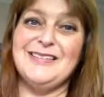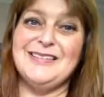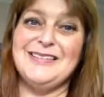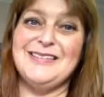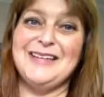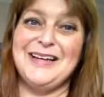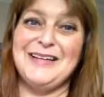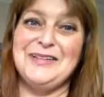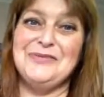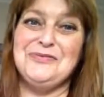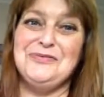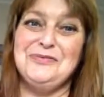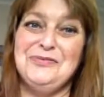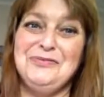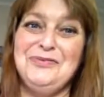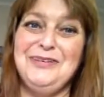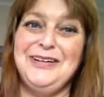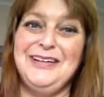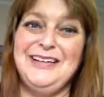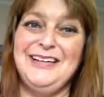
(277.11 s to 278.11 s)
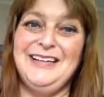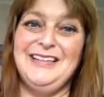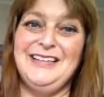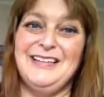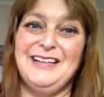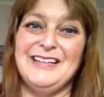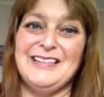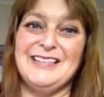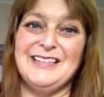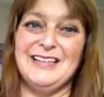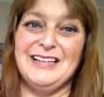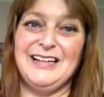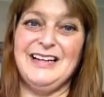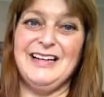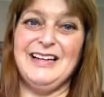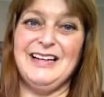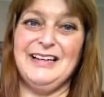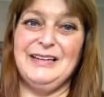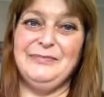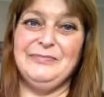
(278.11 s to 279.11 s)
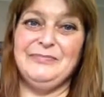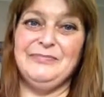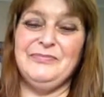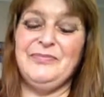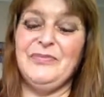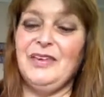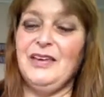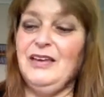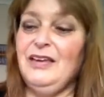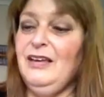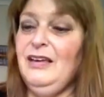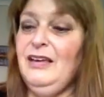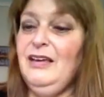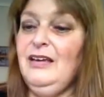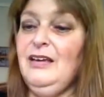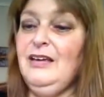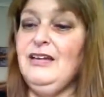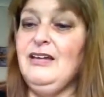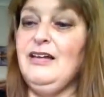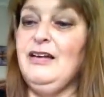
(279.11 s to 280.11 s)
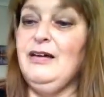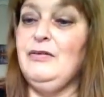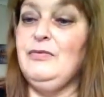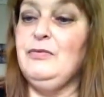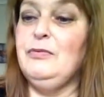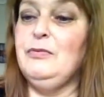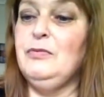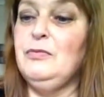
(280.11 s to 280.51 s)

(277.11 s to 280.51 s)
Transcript: stays really nice and clean. Now,